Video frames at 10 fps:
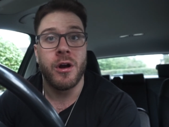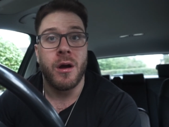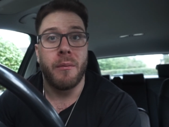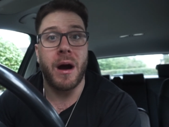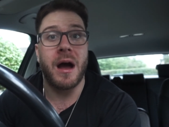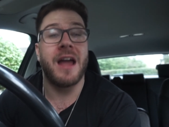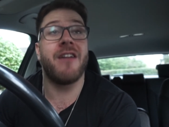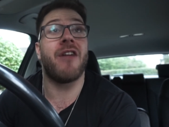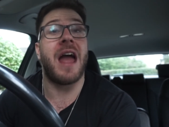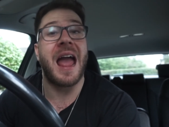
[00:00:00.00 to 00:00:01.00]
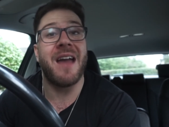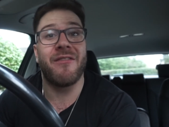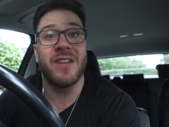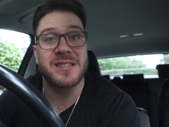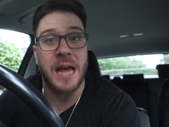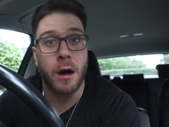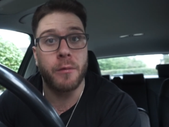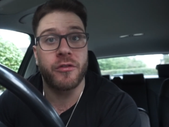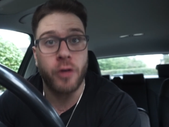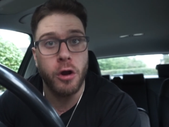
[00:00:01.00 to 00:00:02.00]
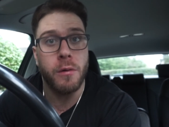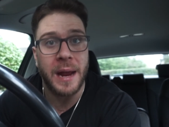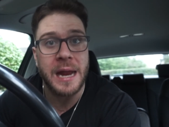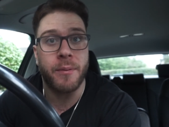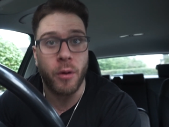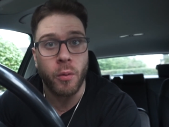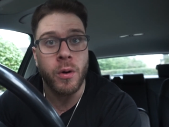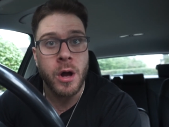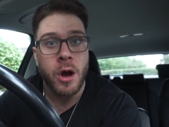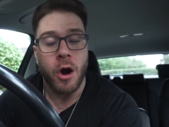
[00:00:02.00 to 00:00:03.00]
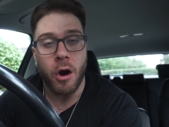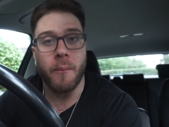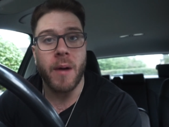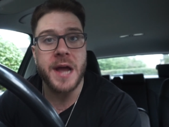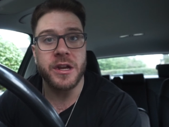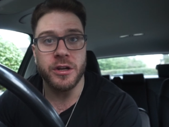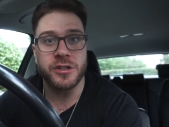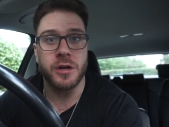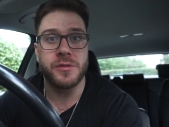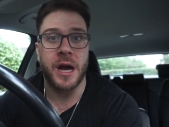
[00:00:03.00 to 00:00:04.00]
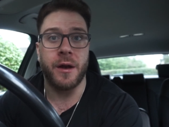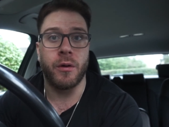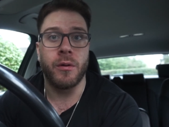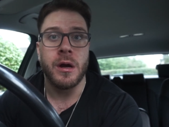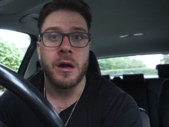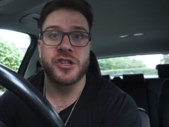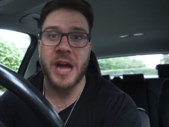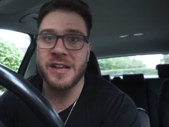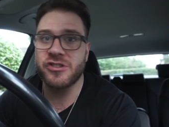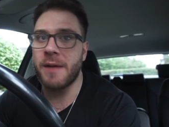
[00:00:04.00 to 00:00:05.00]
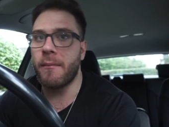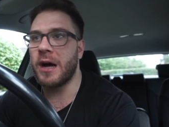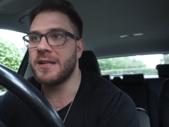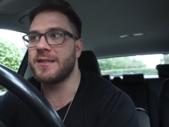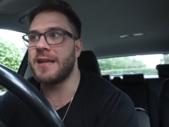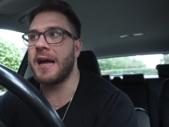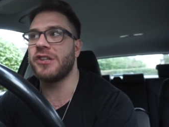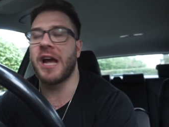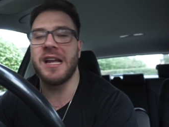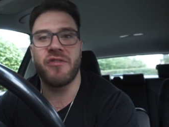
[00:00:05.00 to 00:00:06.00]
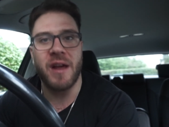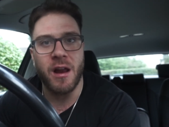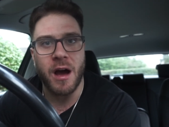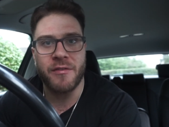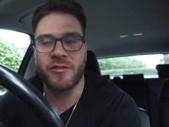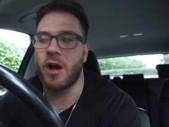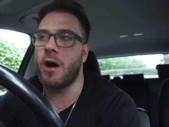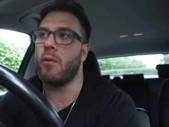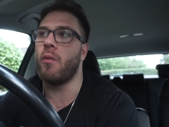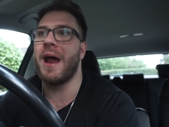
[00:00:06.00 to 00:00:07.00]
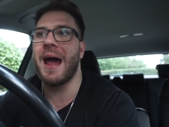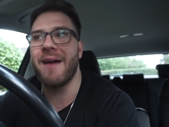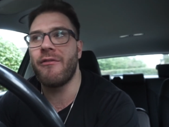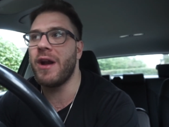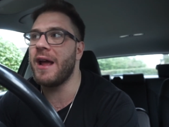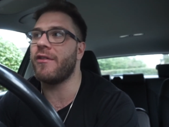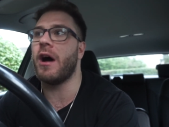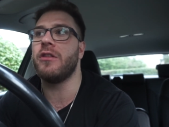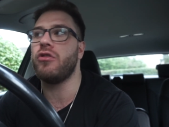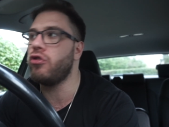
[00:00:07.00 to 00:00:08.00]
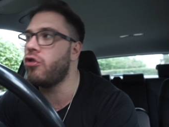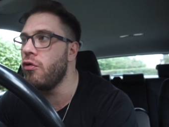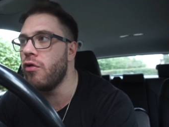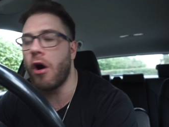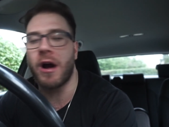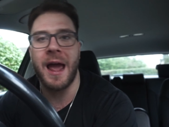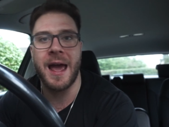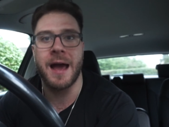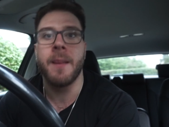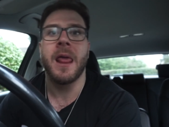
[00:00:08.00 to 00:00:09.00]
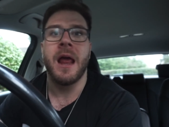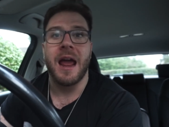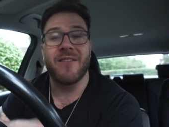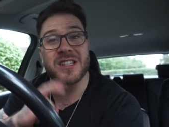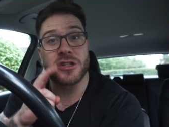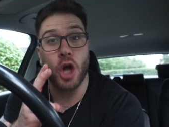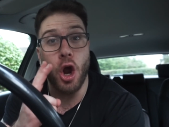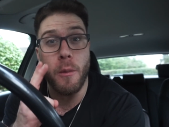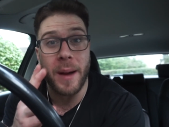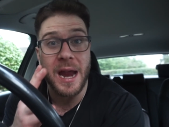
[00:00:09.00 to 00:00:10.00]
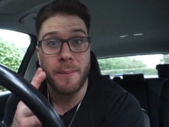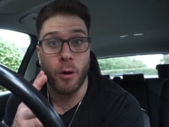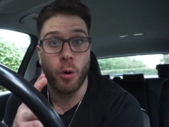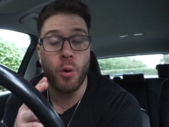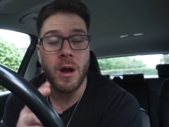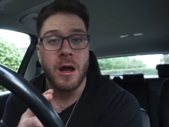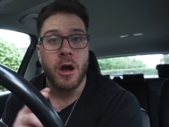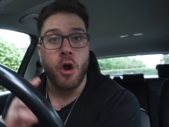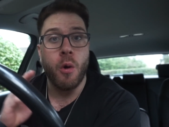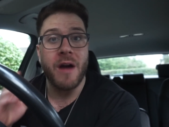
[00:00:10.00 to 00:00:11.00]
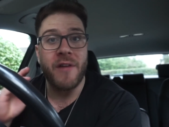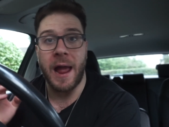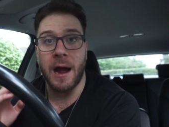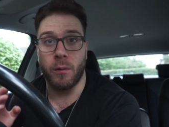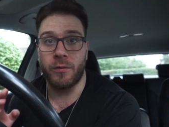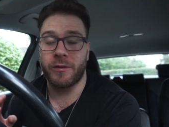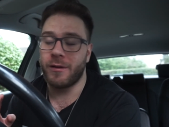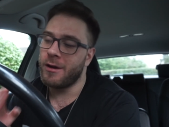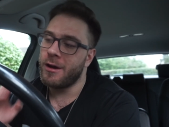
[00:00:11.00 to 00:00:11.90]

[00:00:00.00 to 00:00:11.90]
But if this helps two people on my YouTube channel change their mindset, change their lifestyle, whatever it is, I do not care. If it's two people who I've helped,